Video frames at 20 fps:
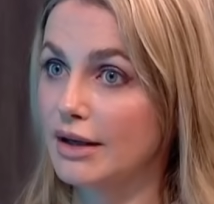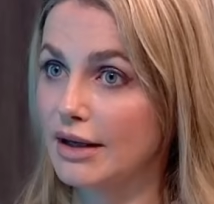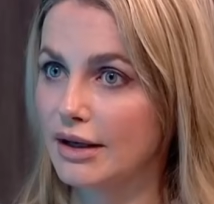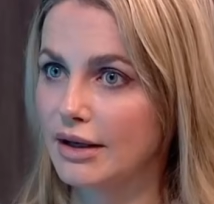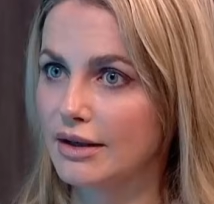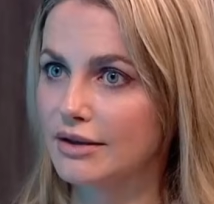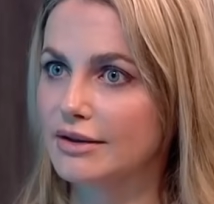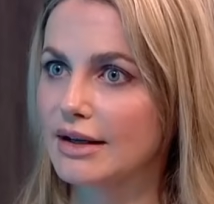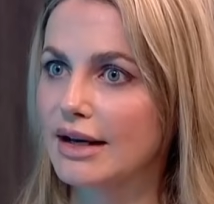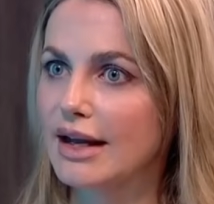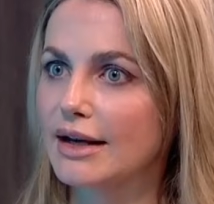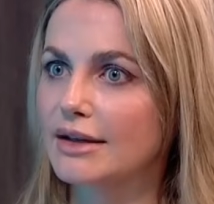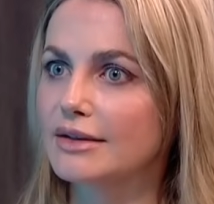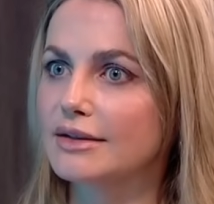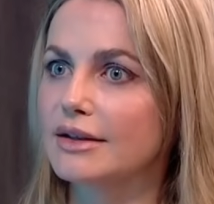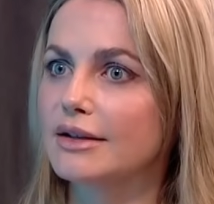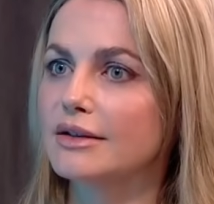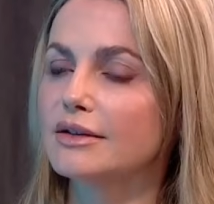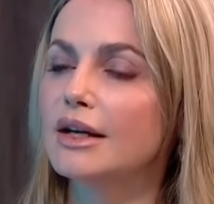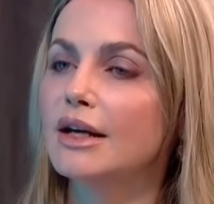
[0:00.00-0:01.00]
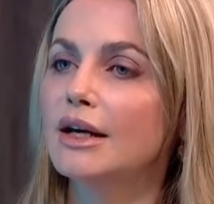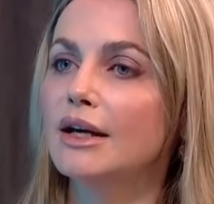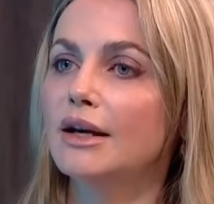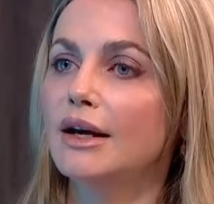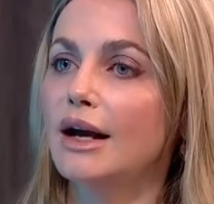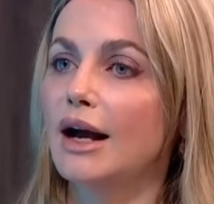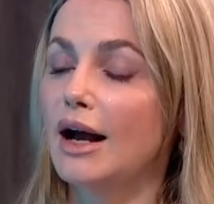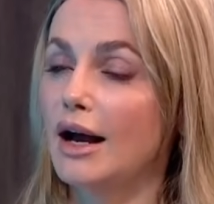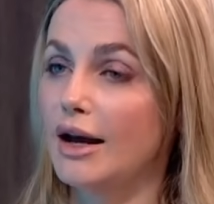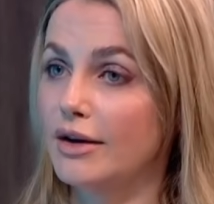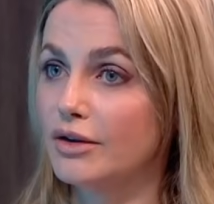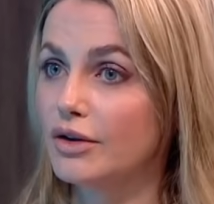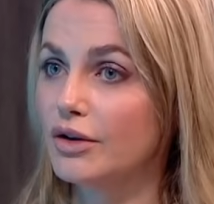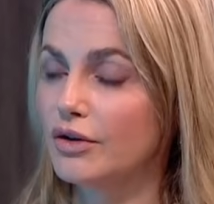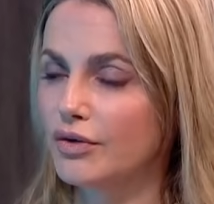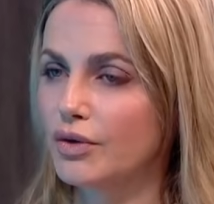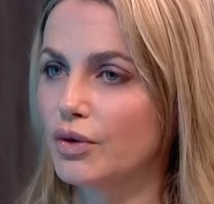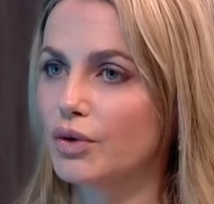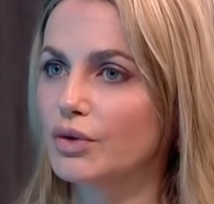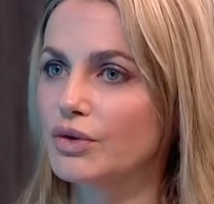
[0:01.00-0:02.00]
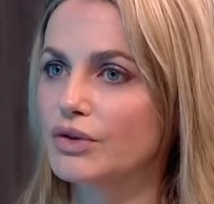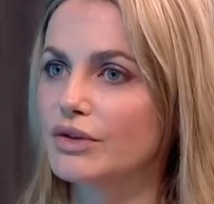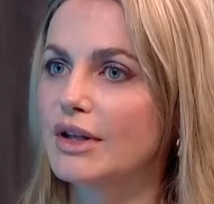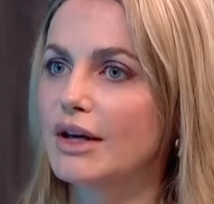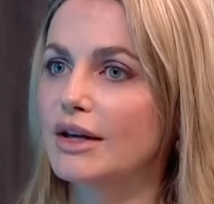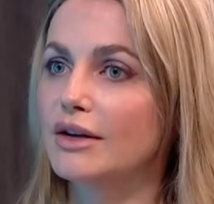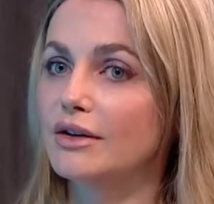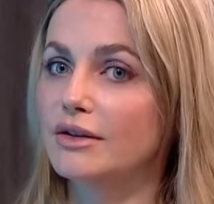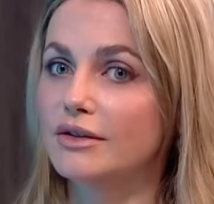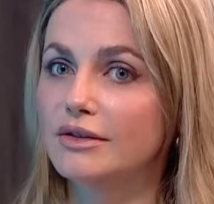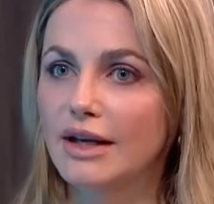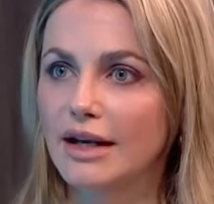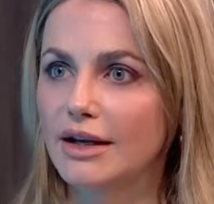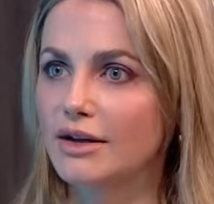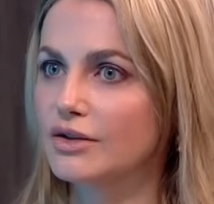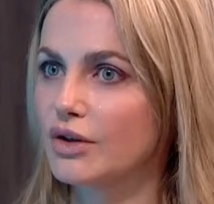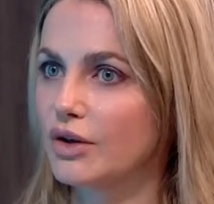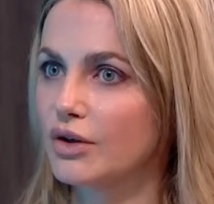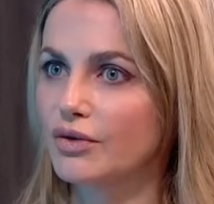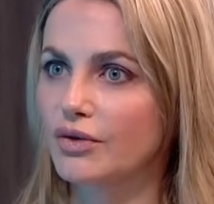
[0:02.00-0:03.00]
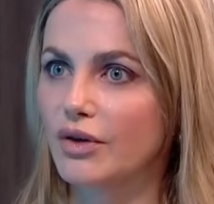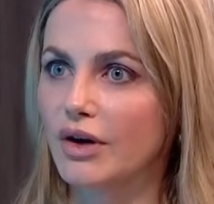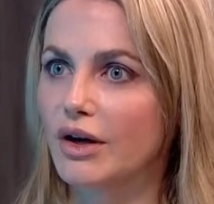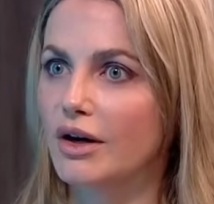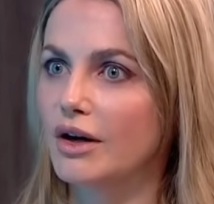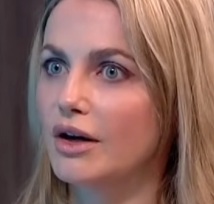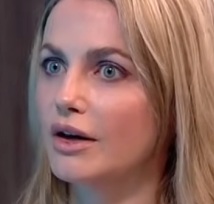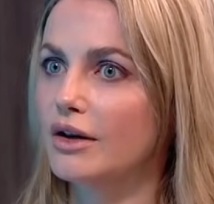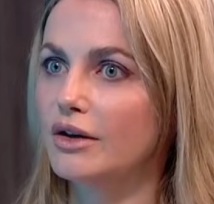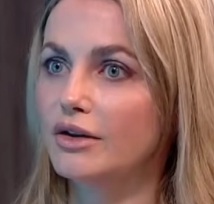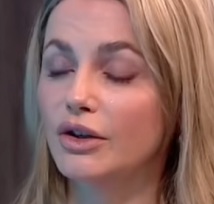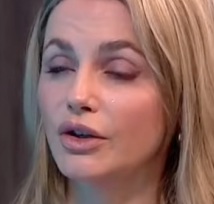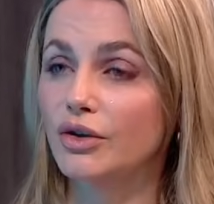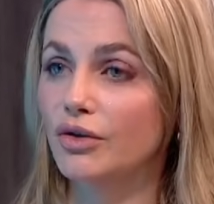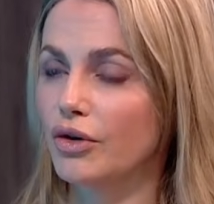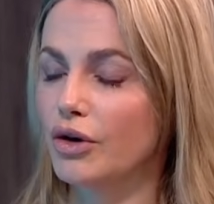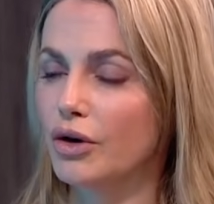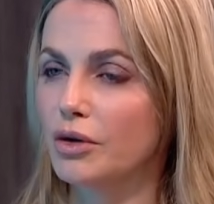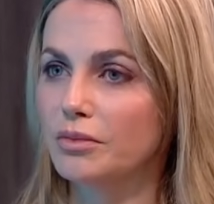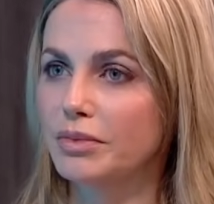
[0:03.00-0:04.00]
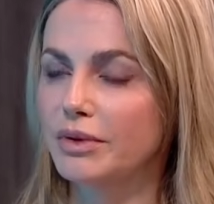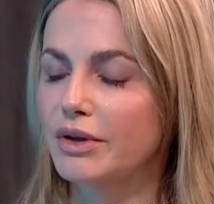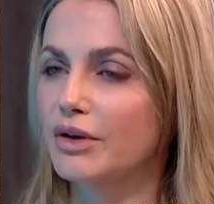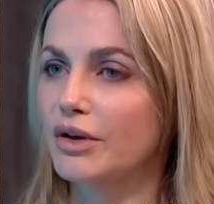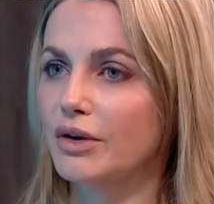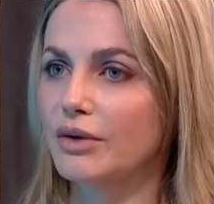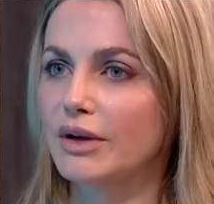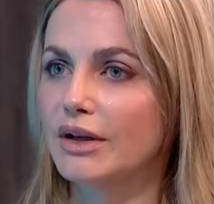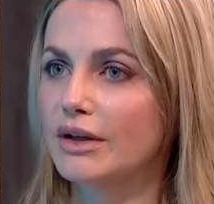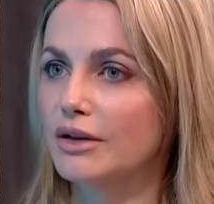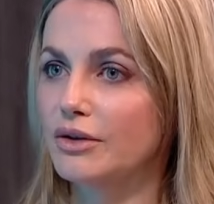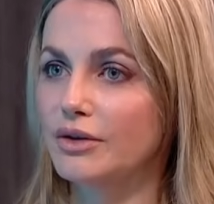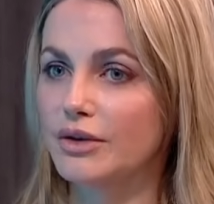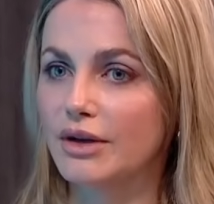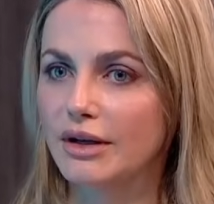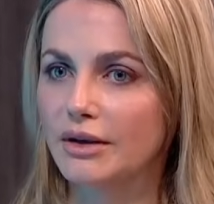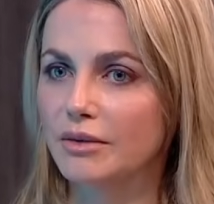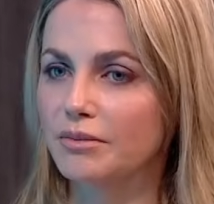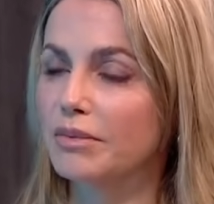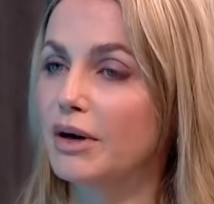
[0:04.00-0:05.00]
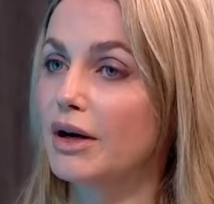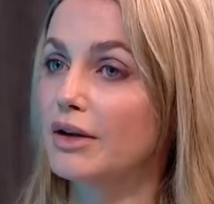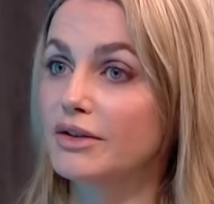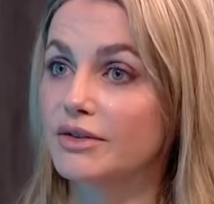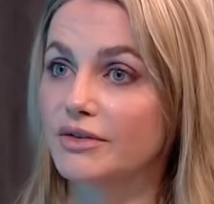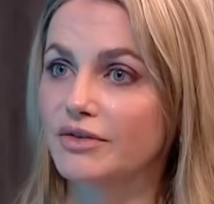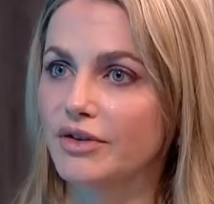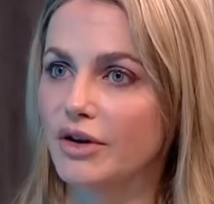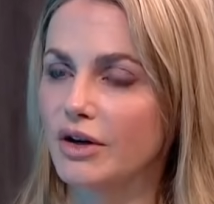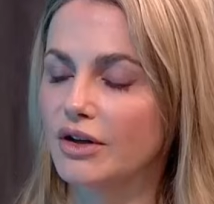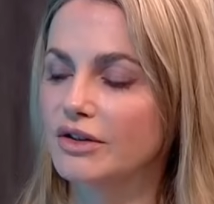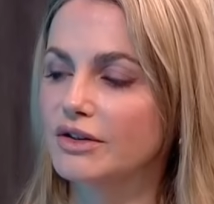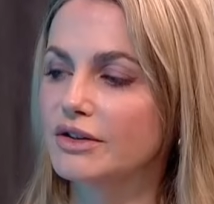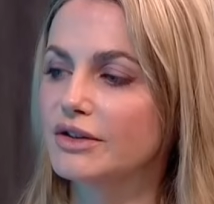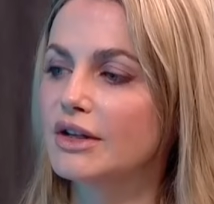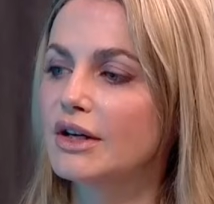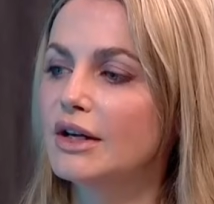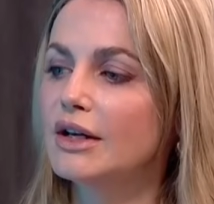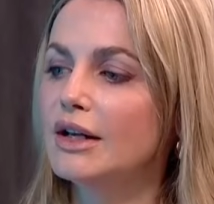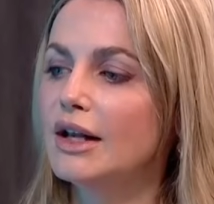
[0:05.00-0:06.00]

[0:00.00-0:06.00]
Hitler's elected, and of course then takes over Europe, including parts of France.